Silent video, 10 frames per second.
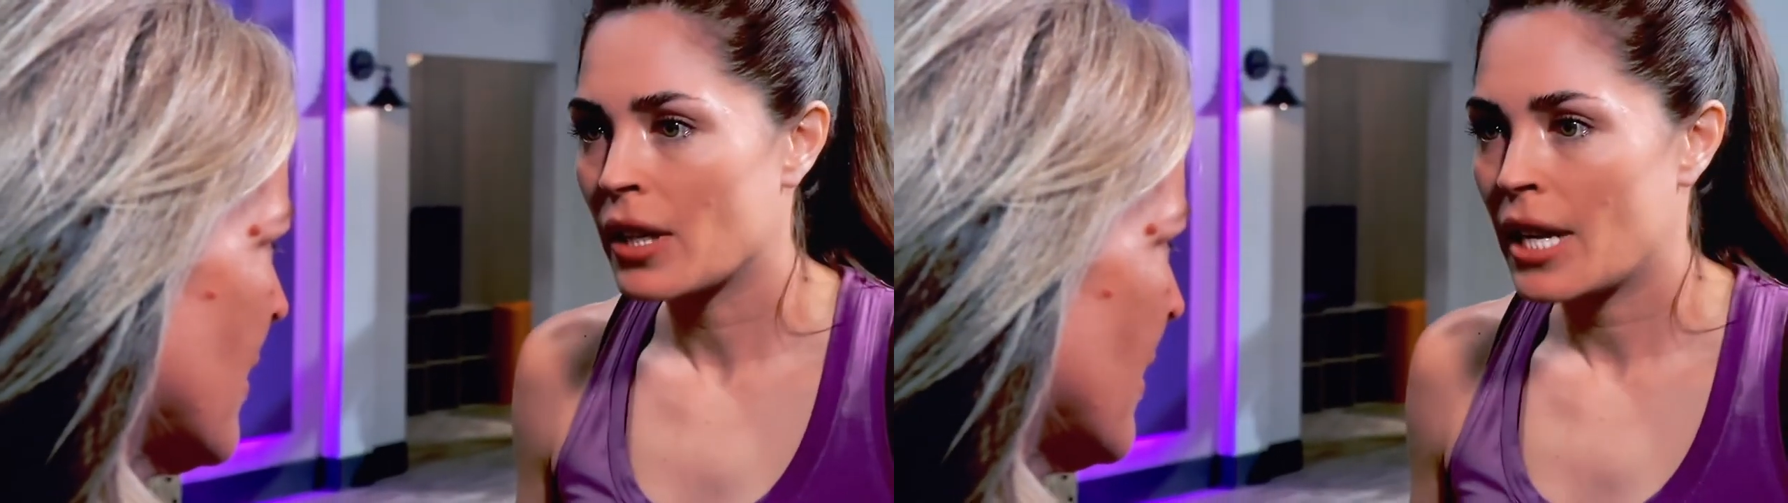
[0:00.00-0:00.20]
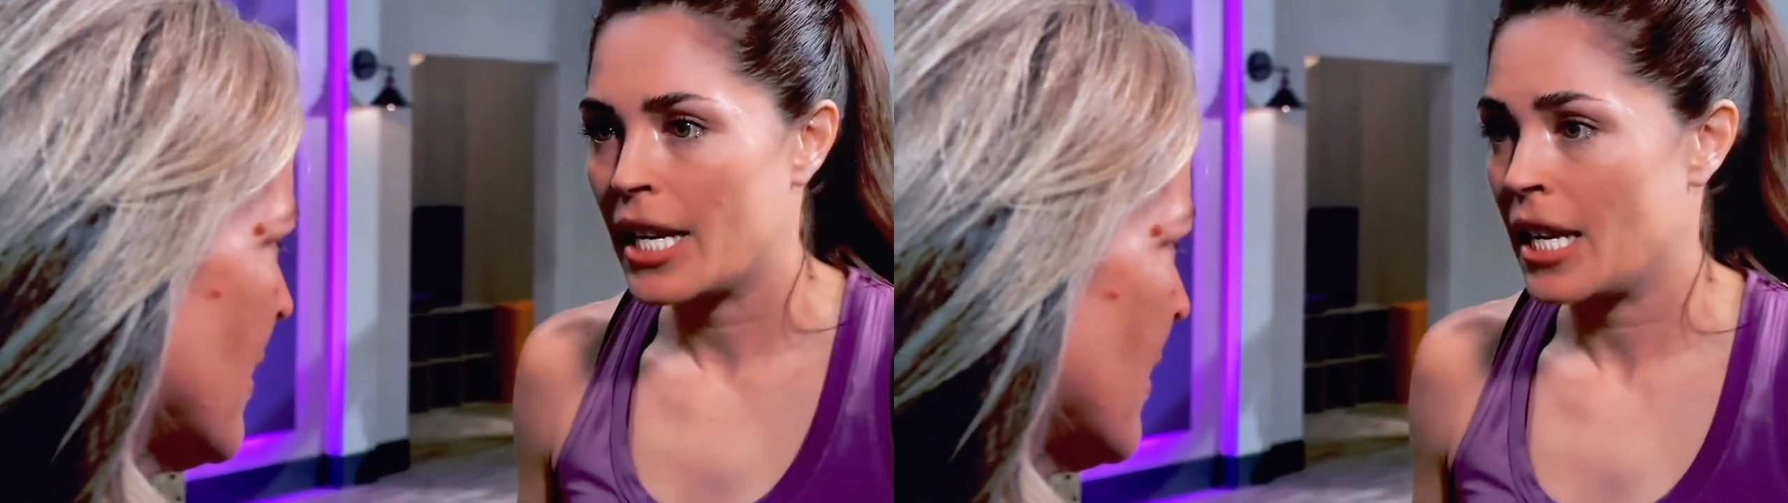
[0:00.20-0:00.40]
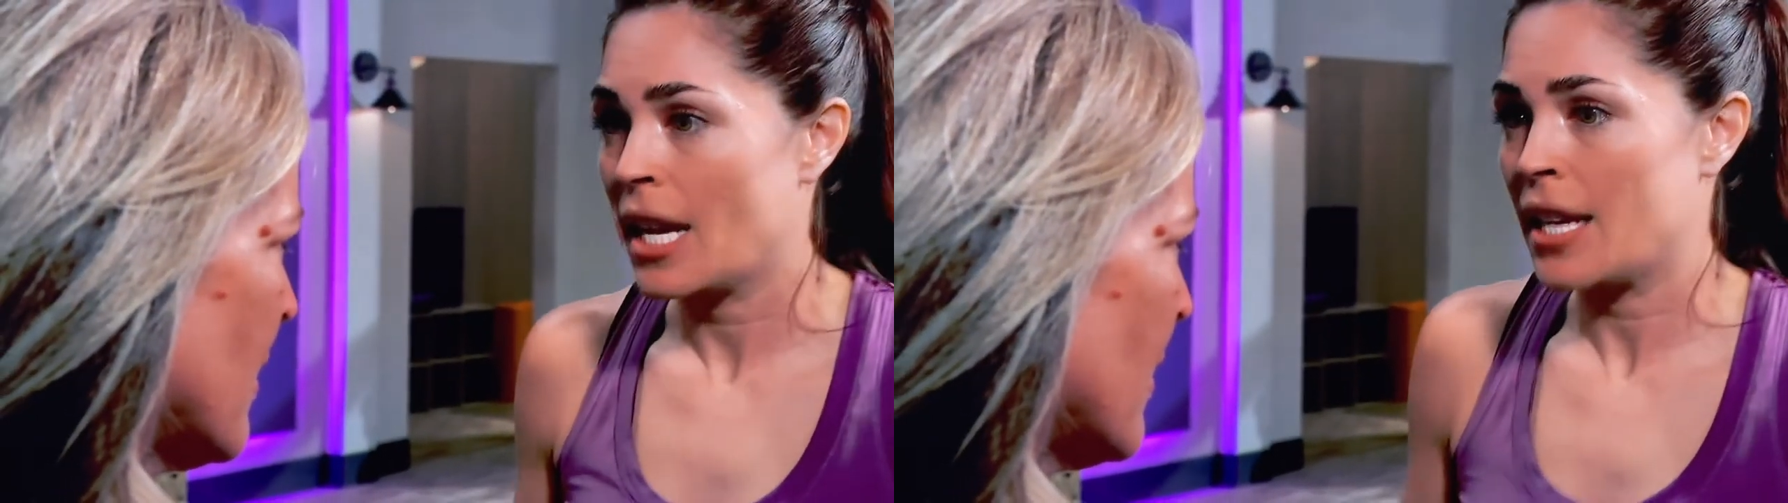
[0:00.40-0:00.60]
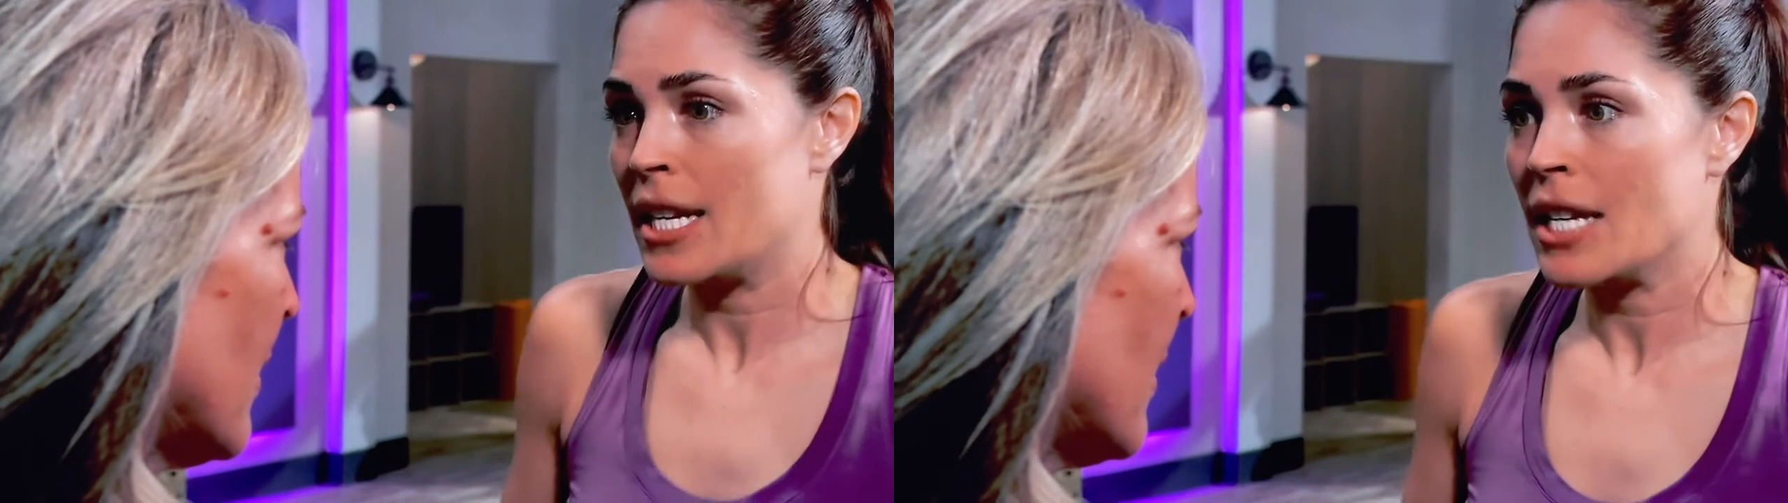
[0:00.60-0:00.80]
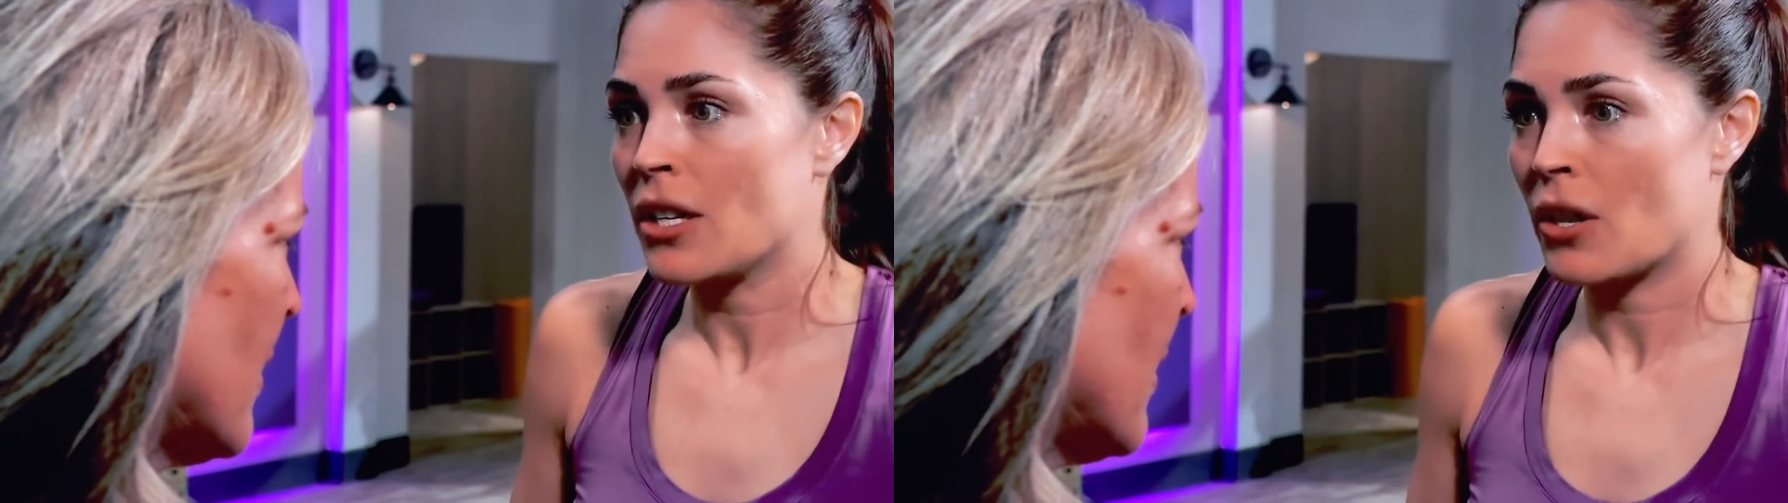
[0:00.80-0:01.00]
And, he, and
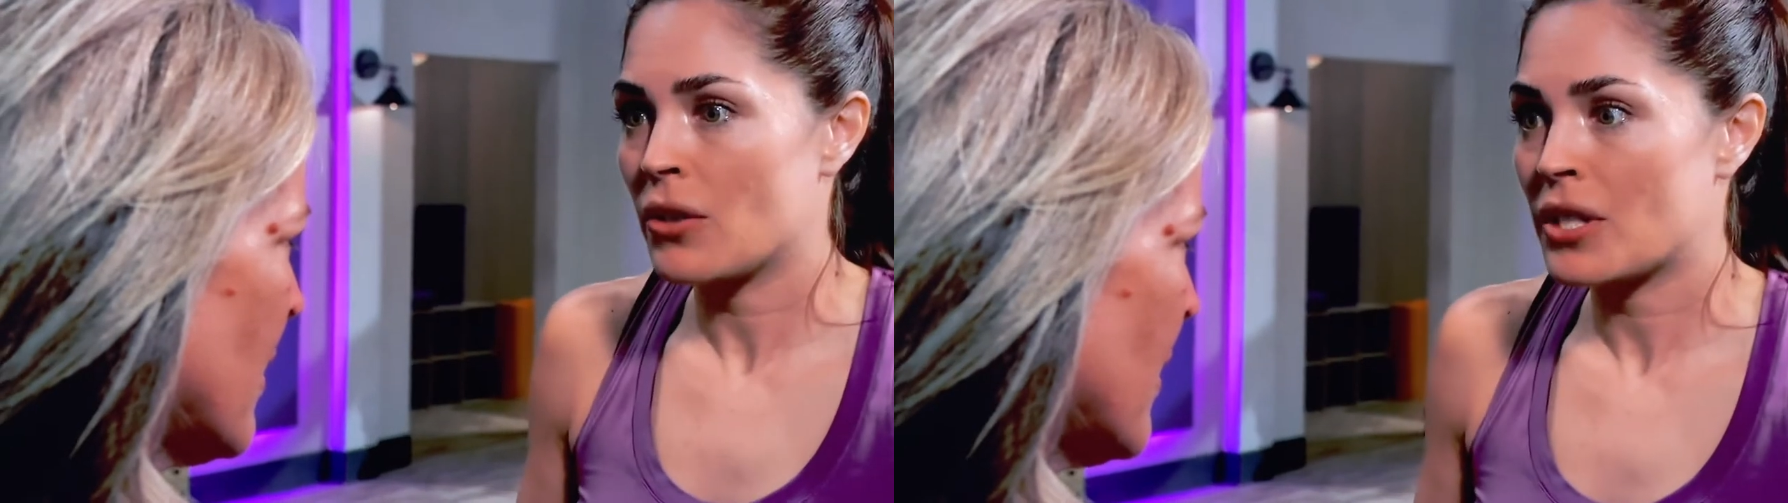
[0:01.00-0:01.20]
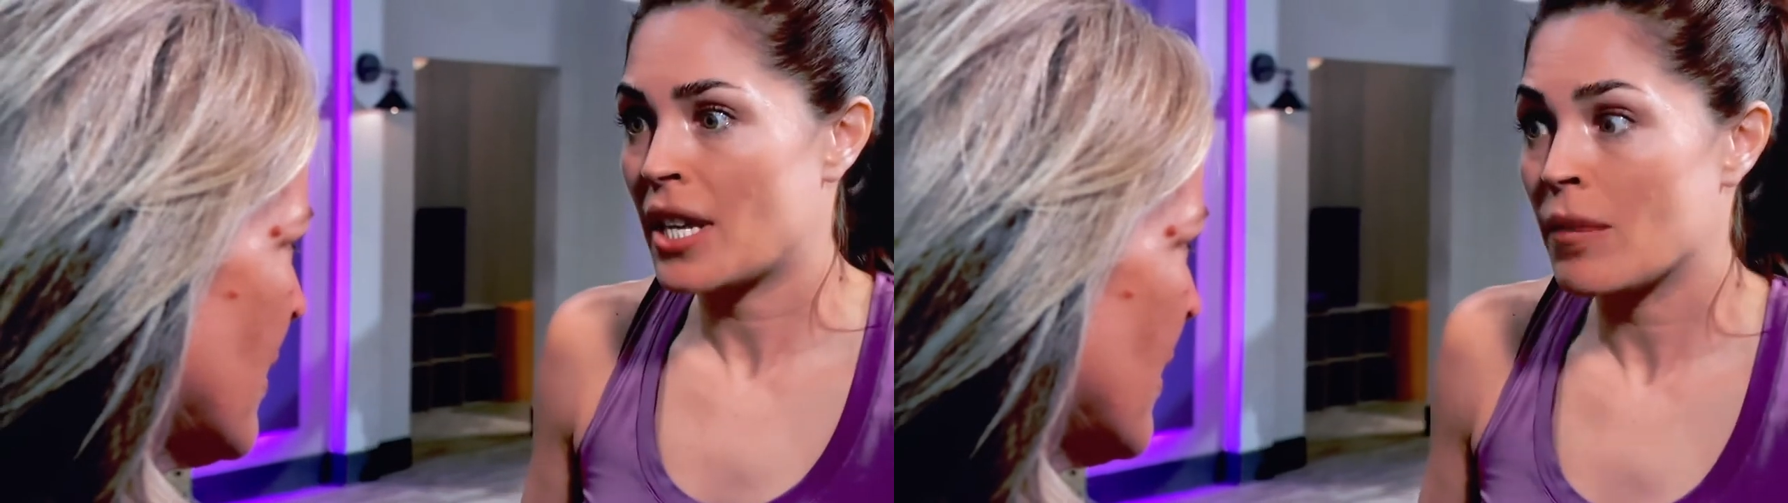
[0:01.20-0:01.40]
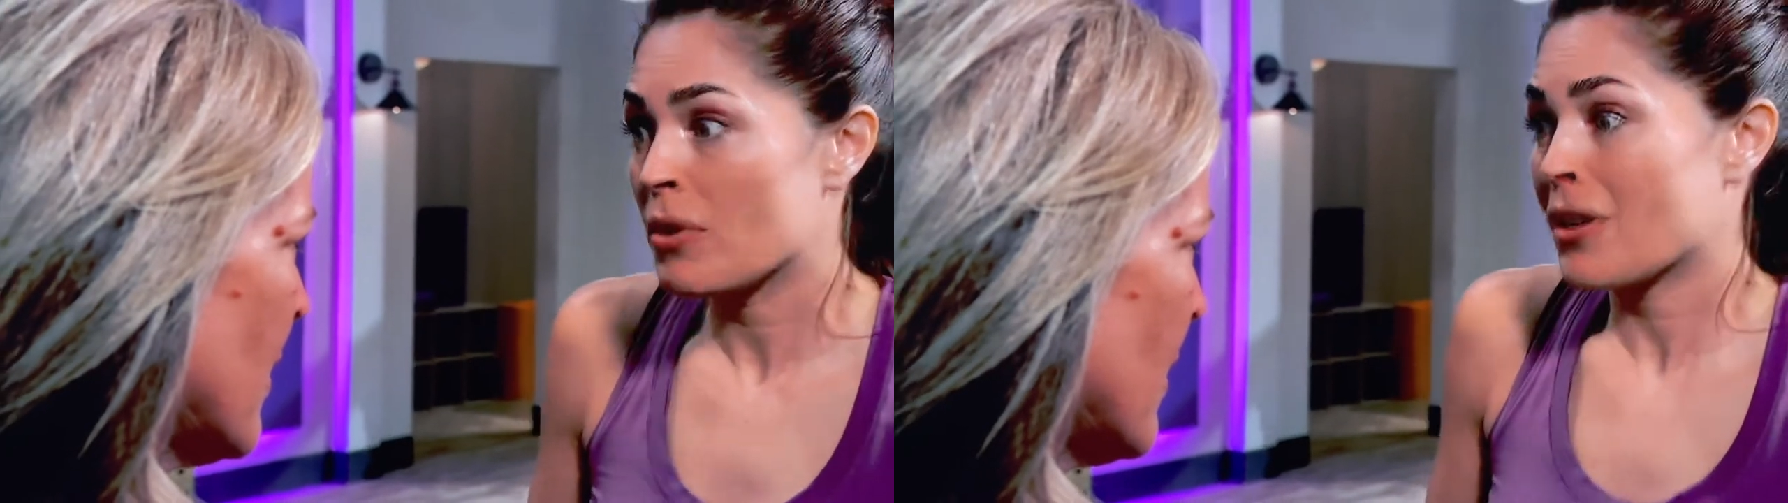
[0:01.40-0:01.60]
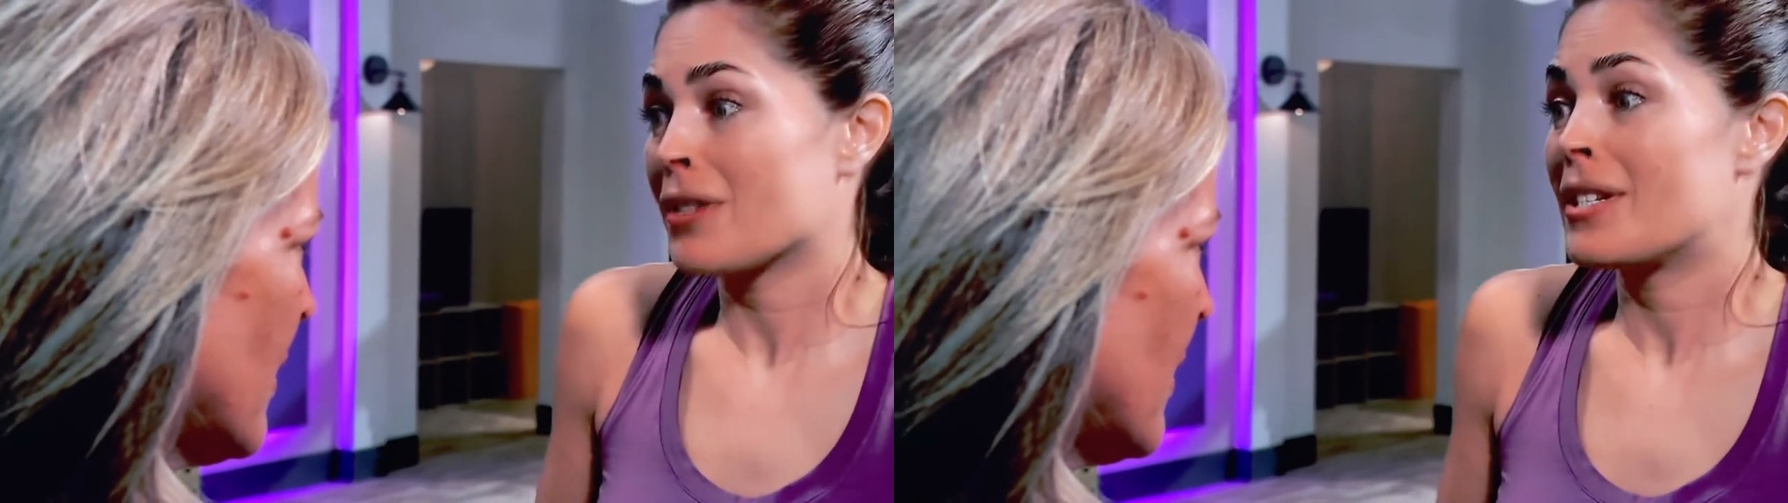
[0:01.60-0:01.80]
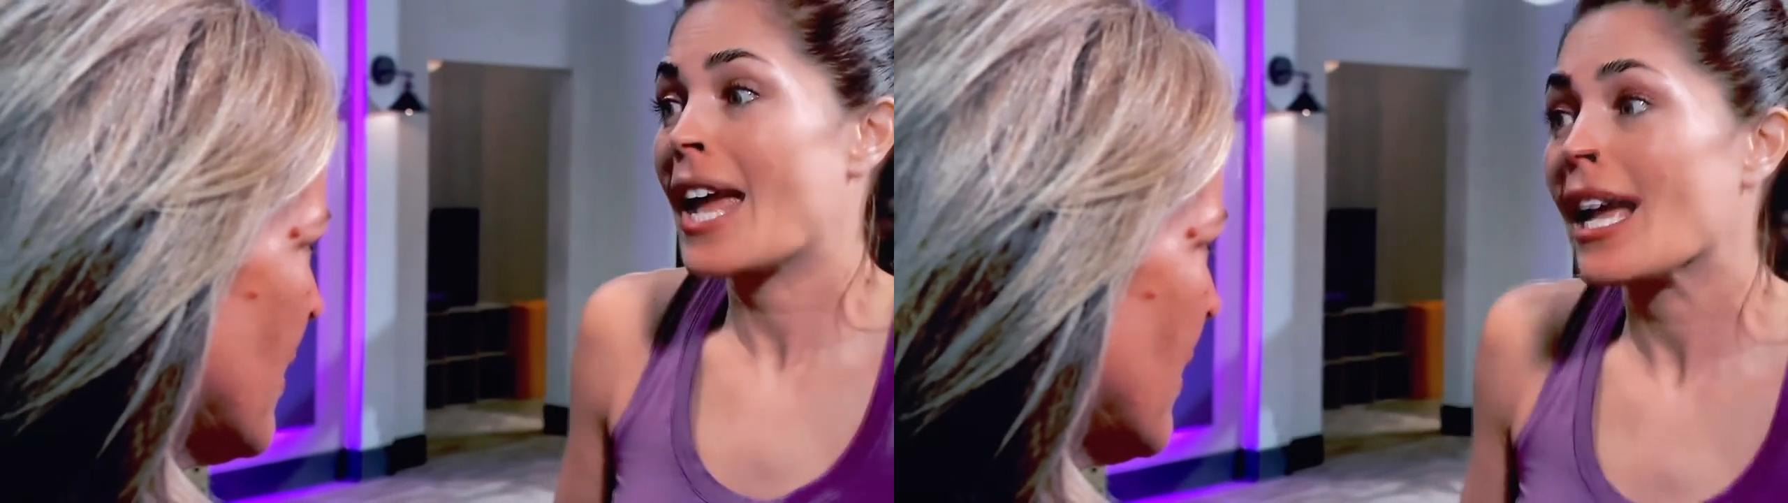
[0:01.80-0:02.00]
Nina goes to him with her
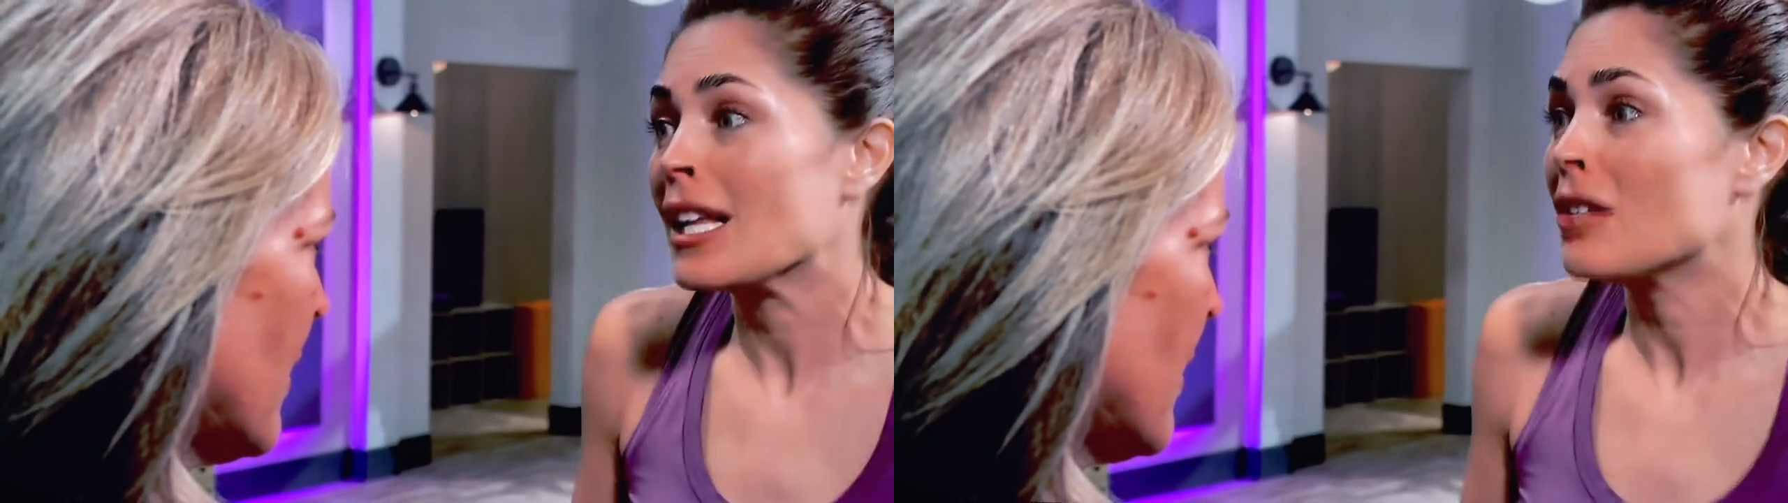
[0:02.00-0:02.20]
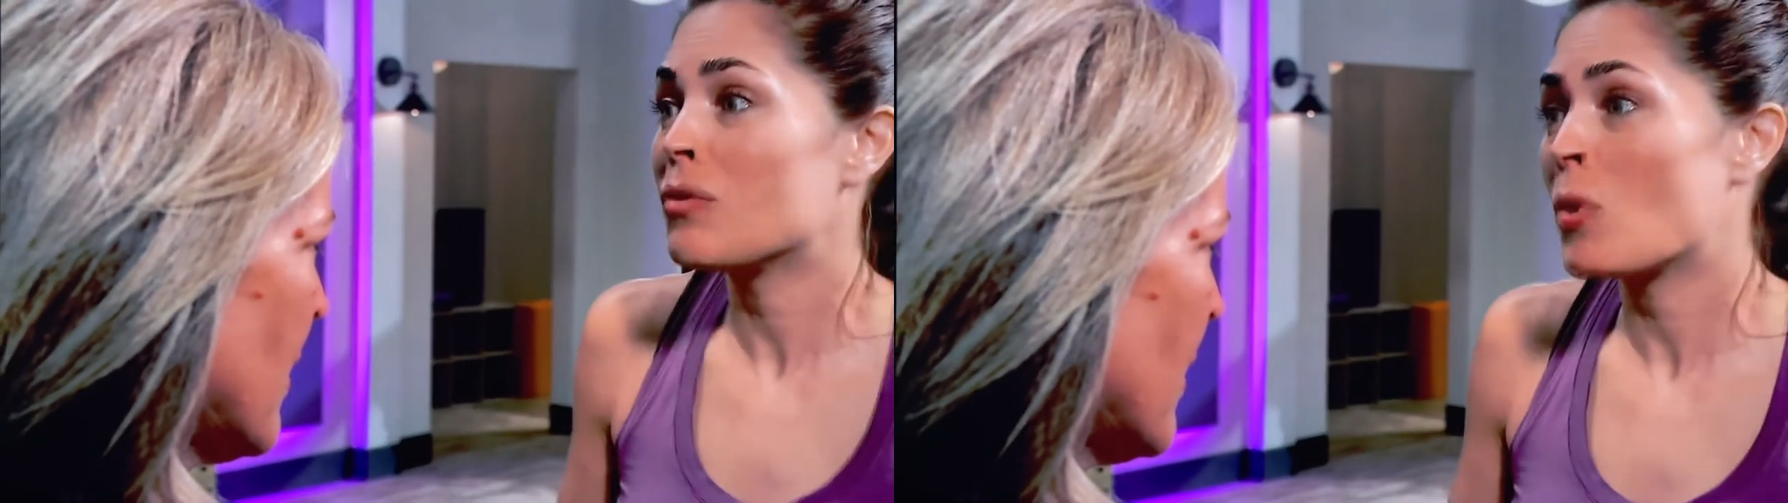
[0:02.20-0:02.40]
tale of